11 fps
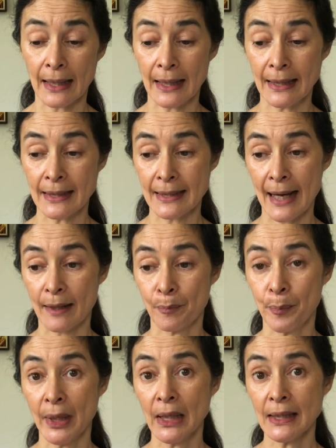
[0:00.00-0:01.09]
it's that
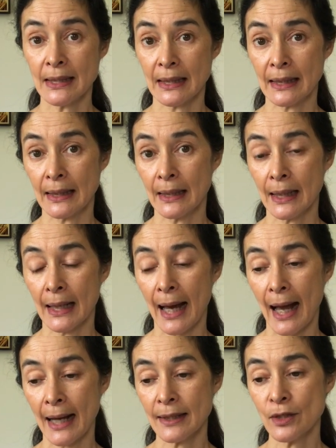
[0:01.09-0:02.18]
ability,
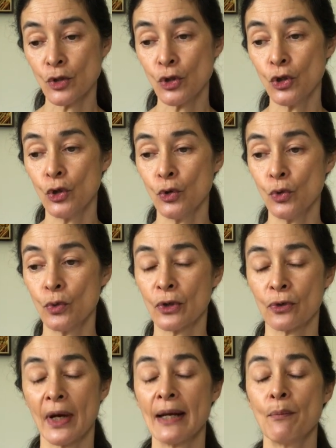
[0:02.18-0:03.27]
as you
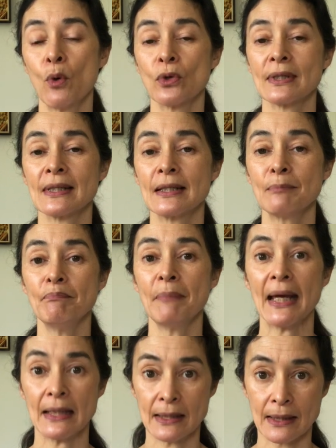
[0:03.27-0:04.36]
create more
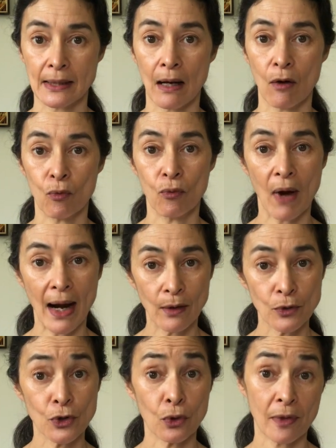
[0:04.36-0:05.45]
space
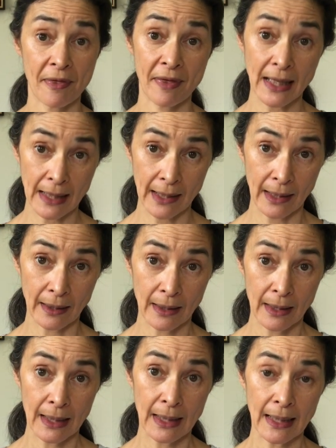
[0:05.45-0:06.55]
around your thinking,
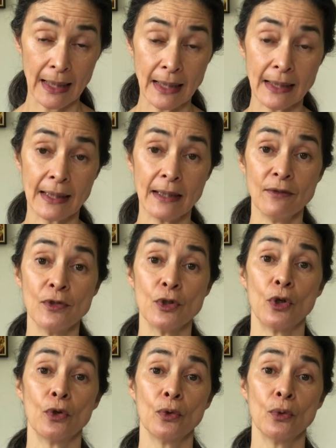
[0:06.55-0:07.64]
it gives
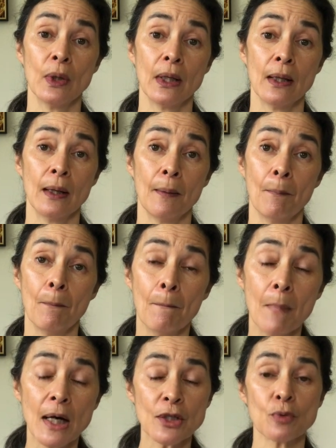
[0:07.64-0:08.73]
you
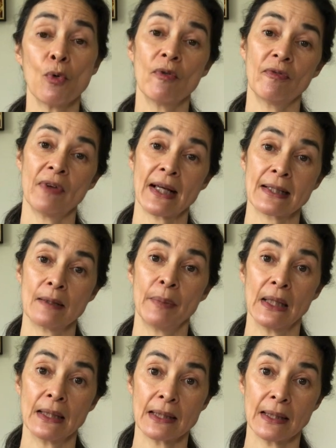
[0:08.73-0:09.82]
much more
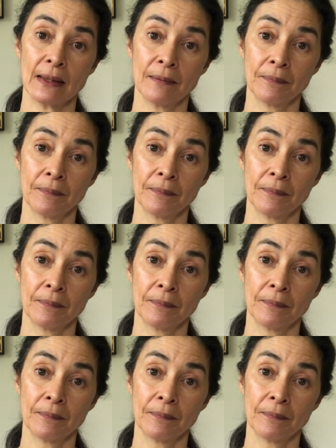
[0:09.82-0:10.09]
flexibility.